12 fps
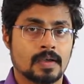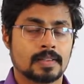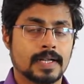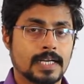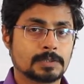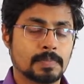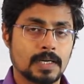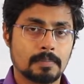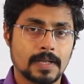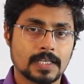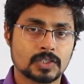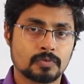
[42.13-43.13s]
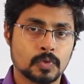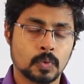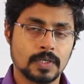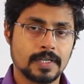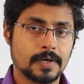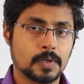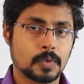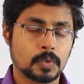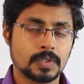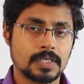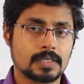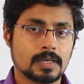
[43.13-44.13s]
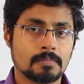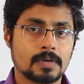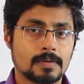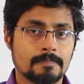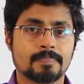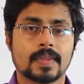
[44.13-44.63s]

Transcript: that is multiplication of 2-digit into 2-digit number,